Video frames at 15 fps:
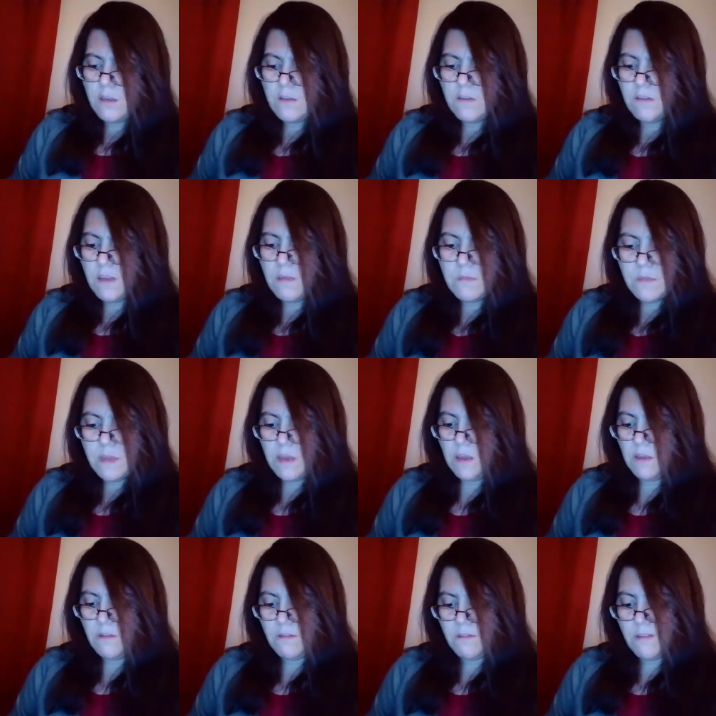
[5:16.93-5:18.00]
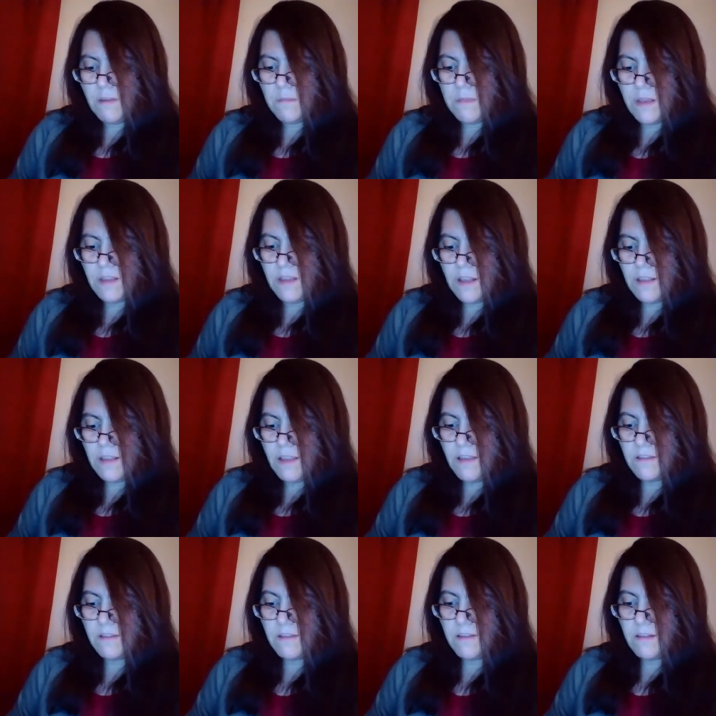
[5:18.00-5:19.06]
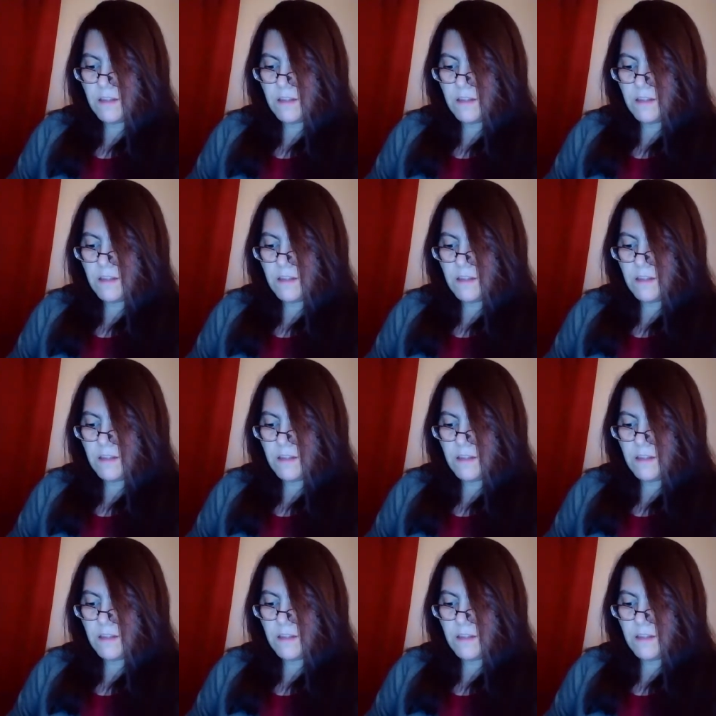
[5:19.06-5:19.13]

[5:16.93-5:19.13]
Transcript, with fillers: Something that doesn't